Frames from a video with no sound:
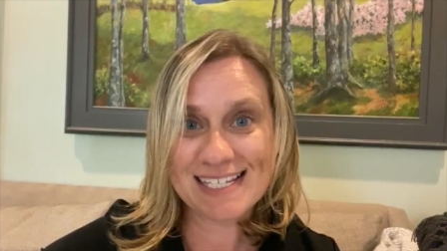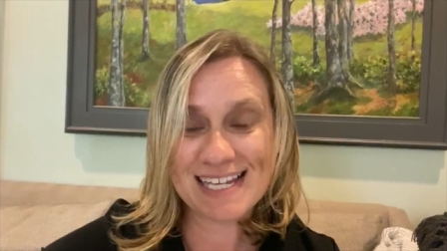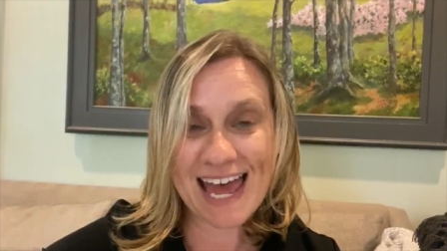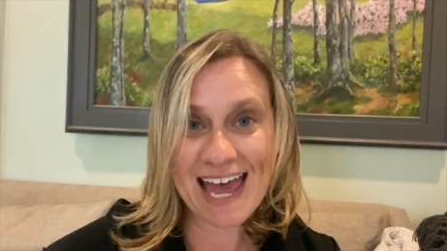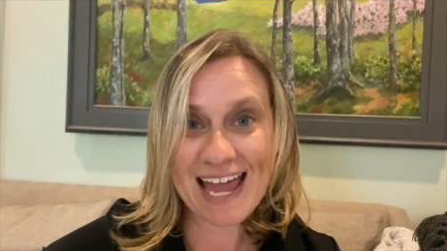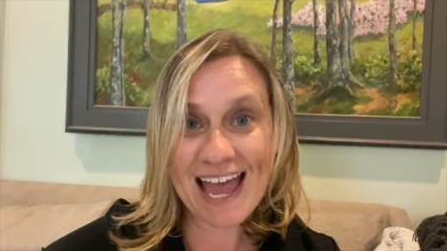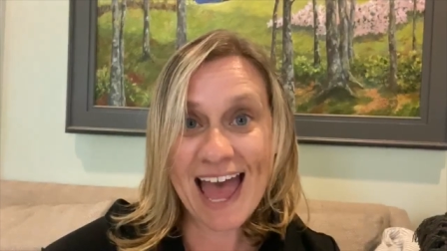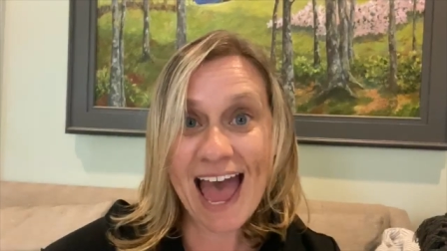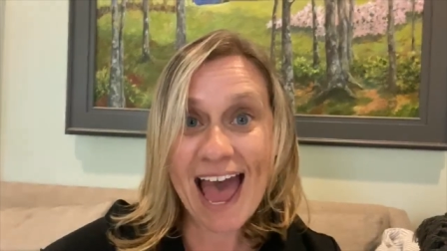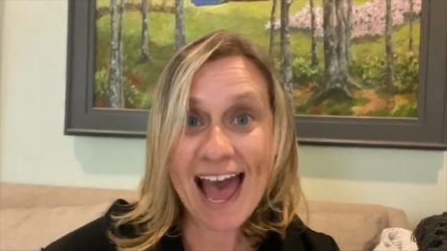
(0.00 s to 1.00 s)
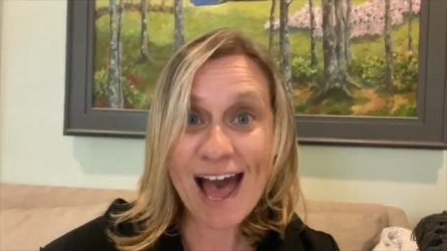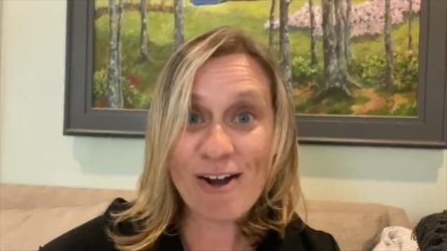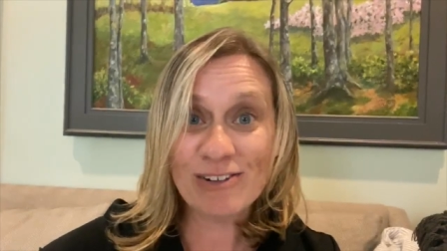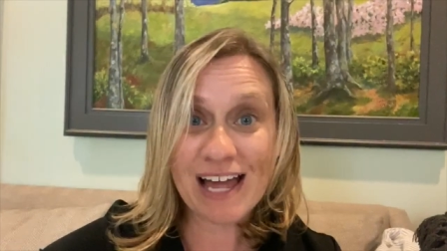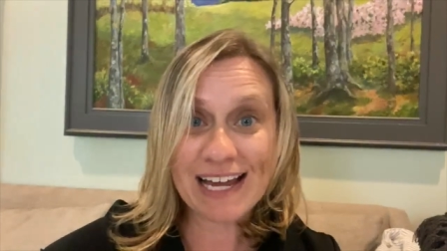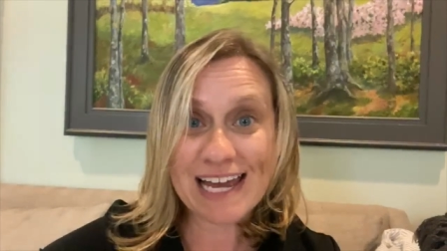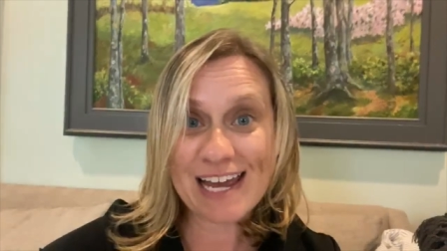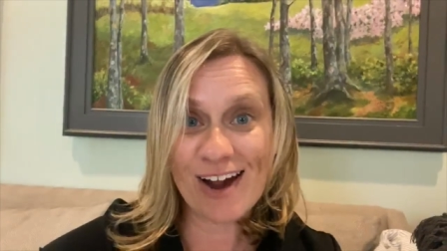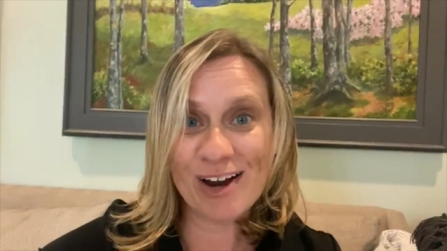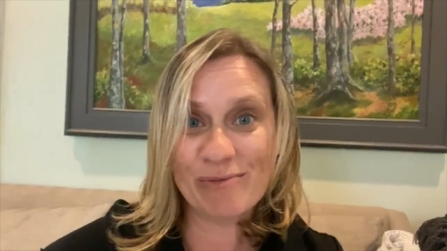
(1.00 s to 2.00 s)
say, how
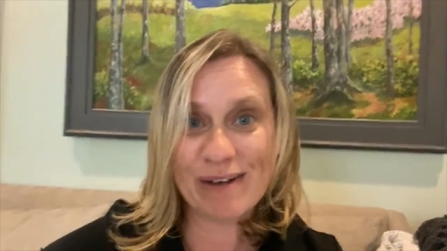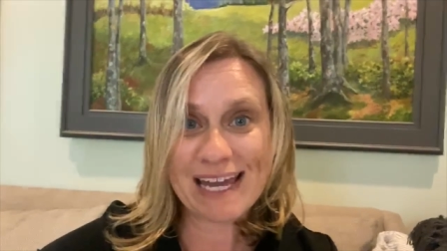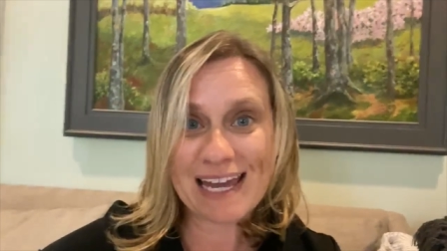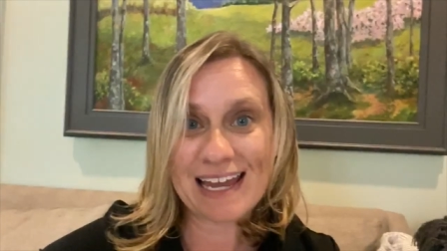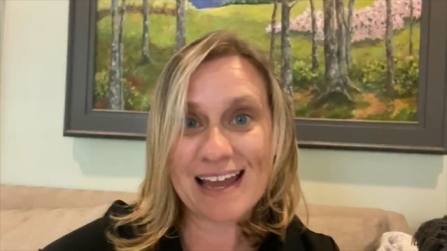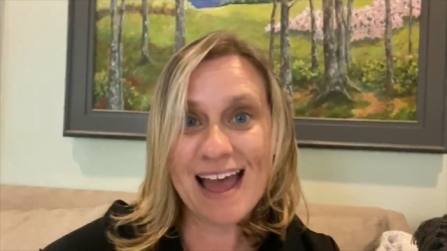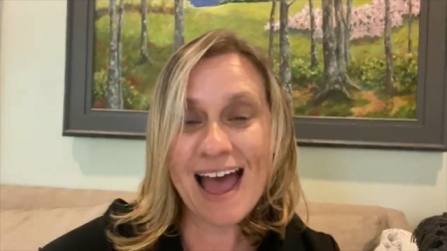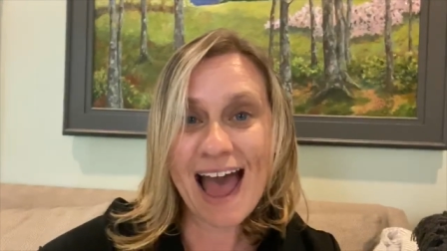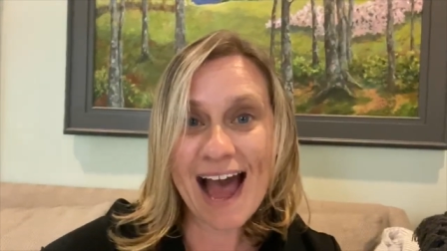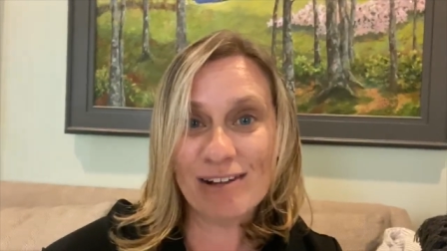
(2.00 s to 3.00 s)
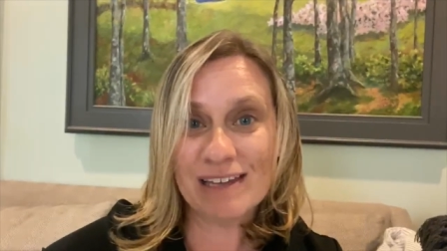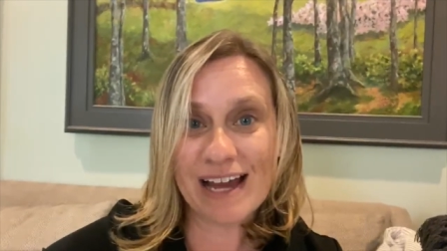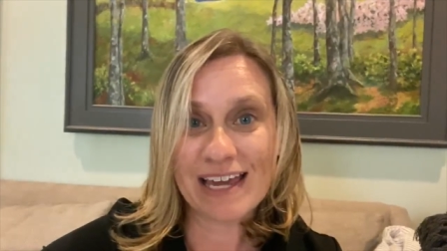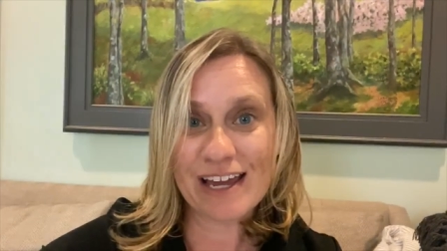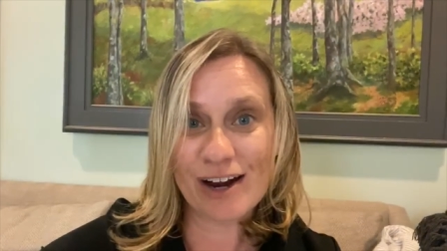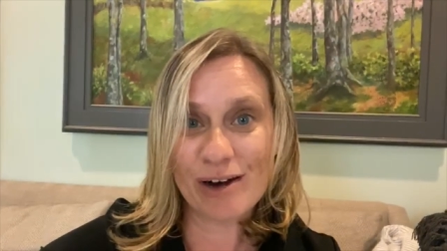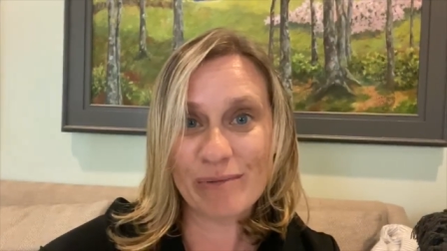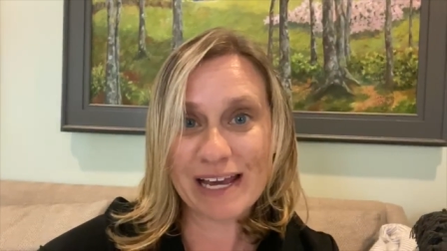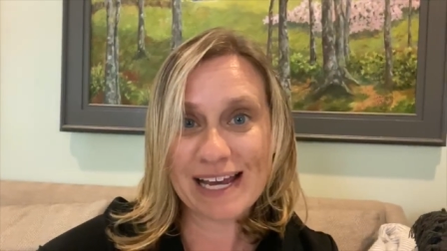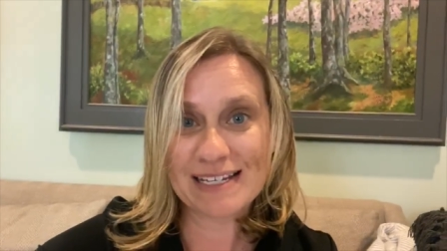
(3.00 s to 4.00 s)
lucky are we? How lucky are
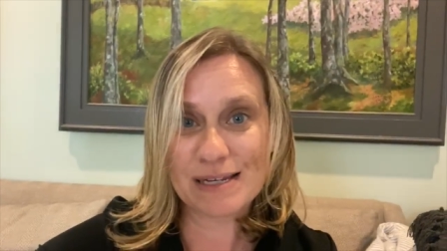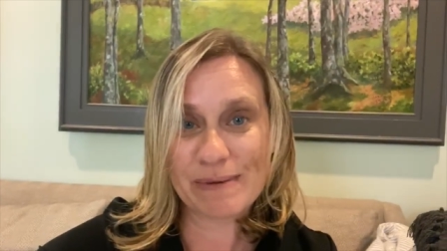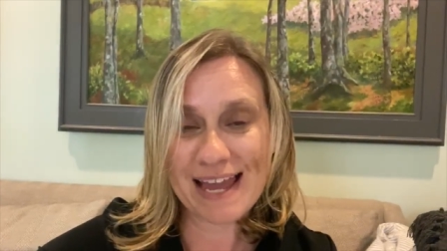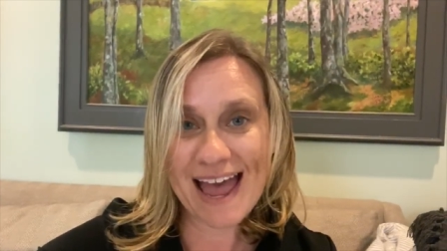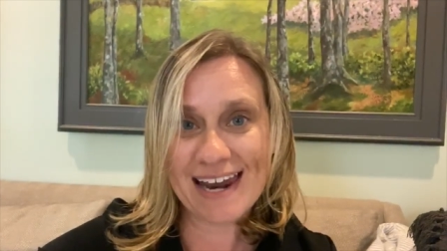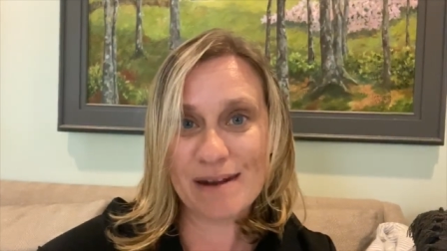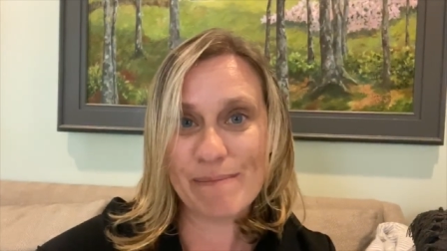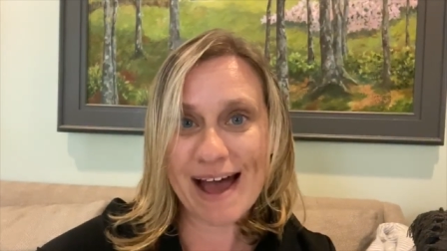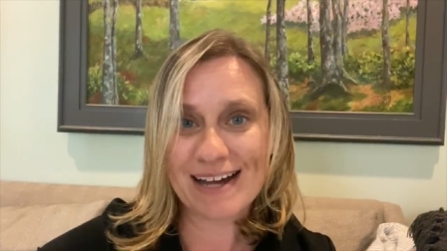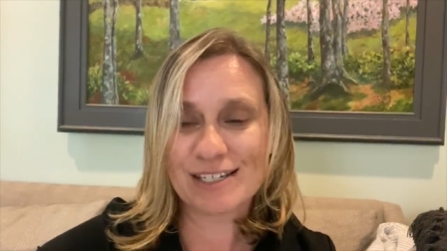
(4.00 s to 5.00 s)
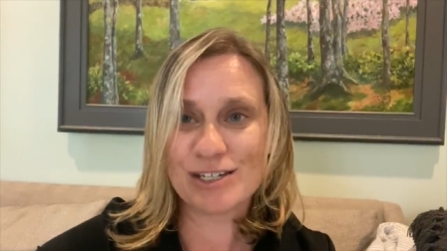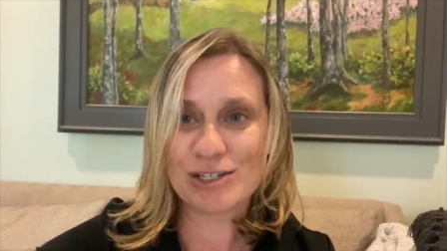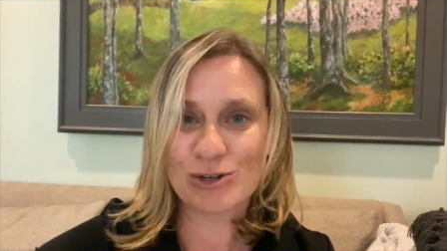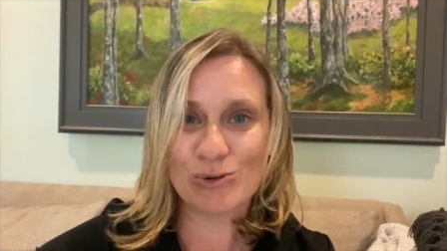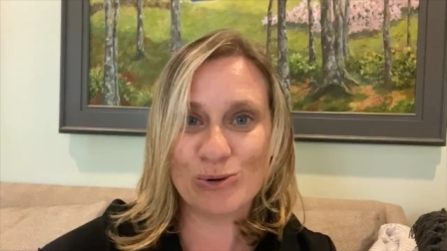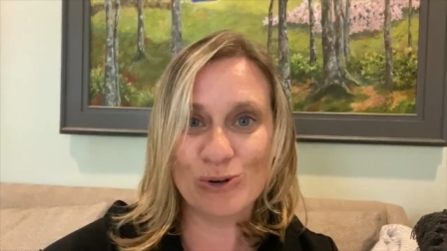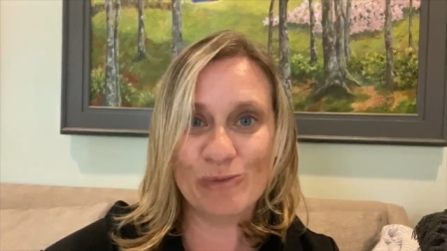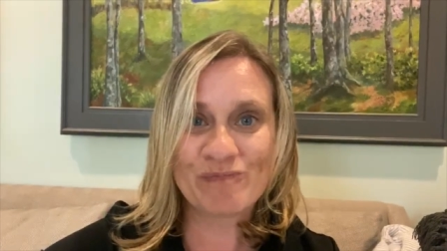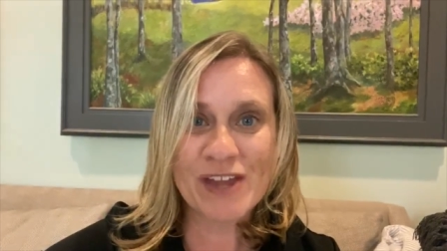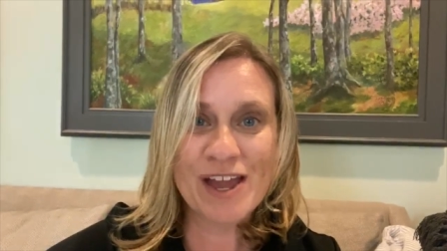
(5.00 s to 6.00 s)
we to be headed back to
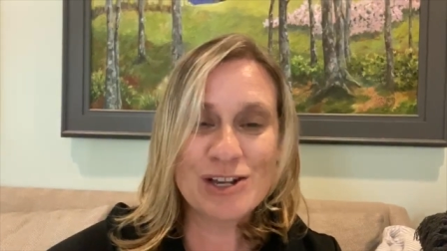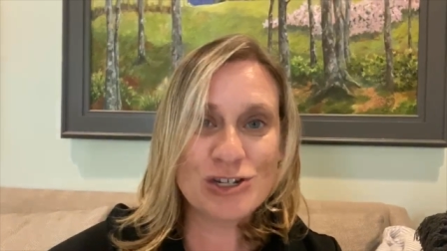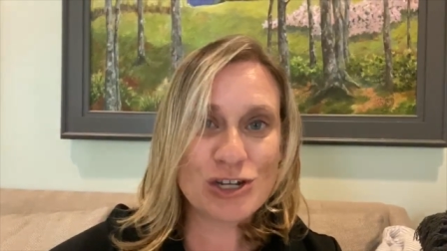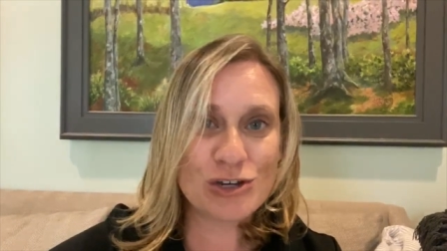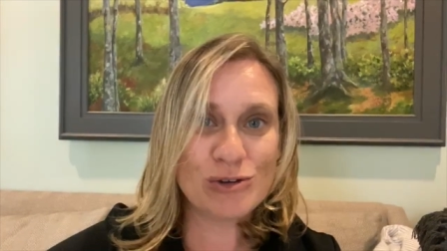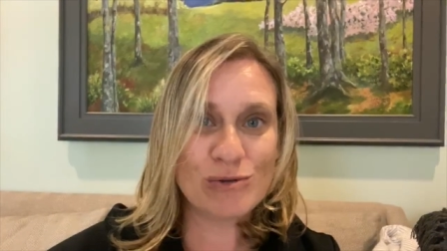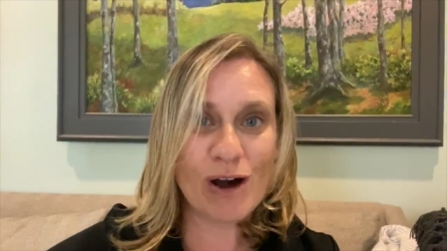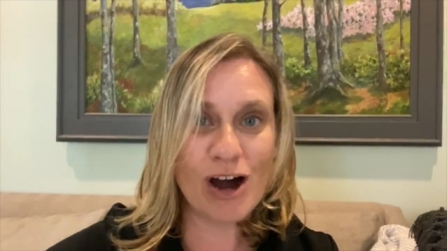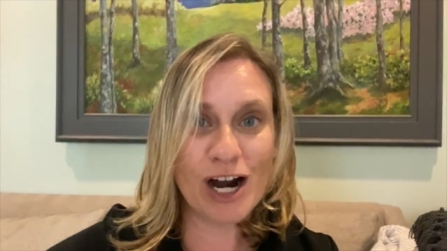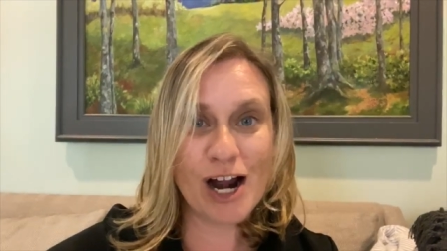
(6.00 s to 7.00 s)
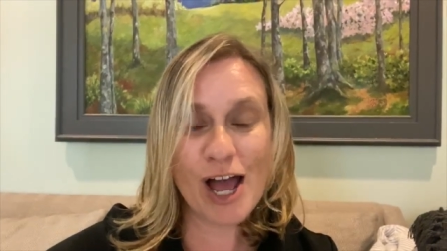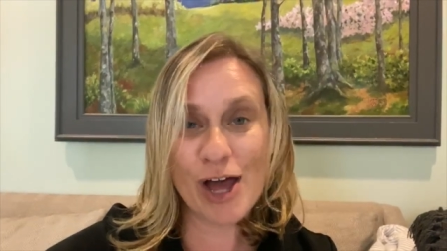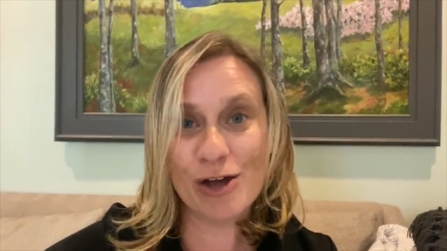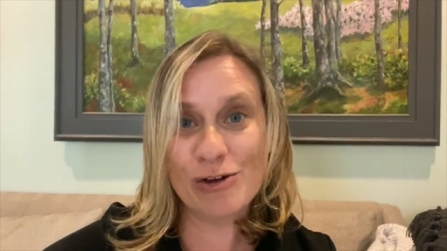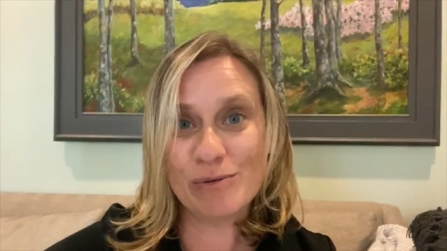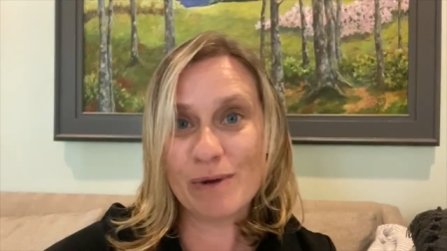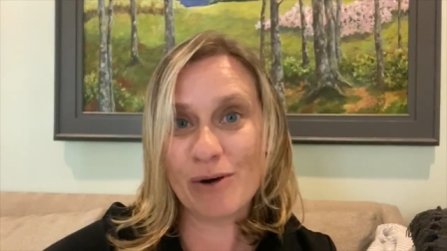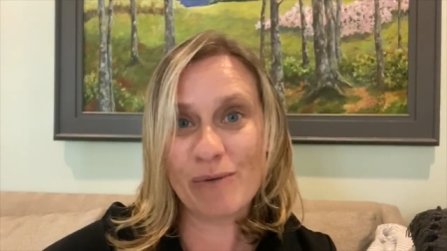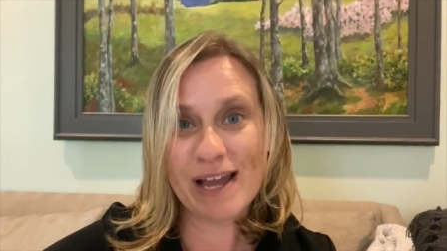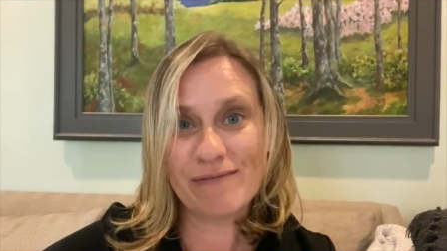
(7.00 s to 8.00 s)
school? to our home,
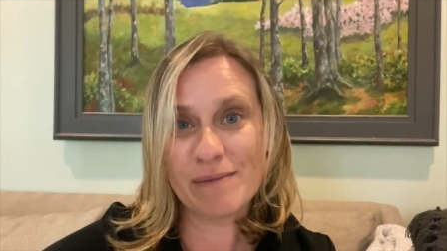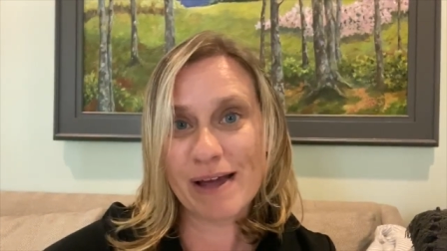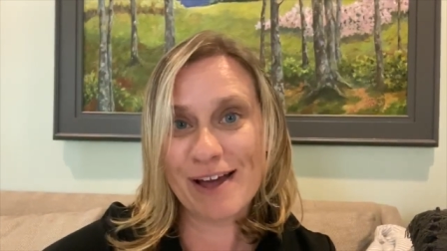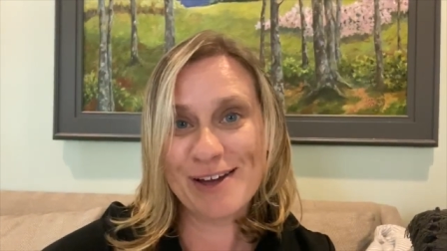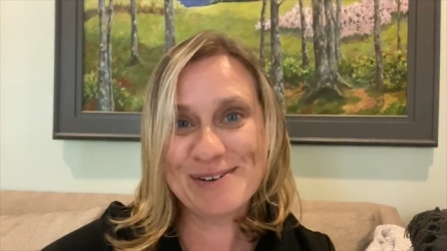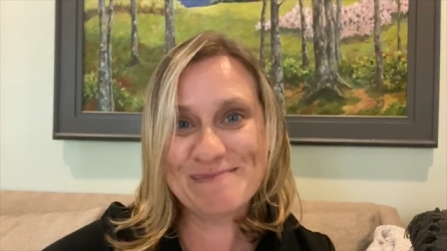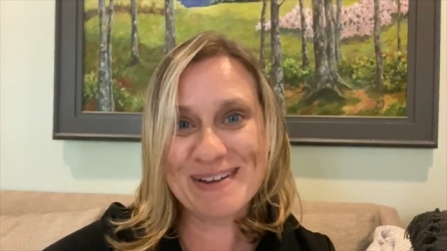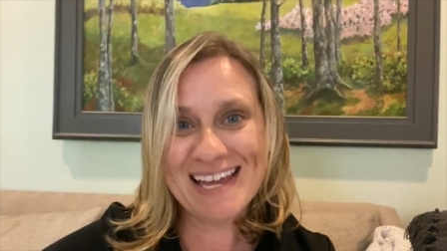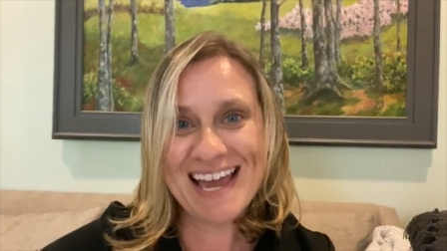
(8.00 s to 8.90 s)
away from home,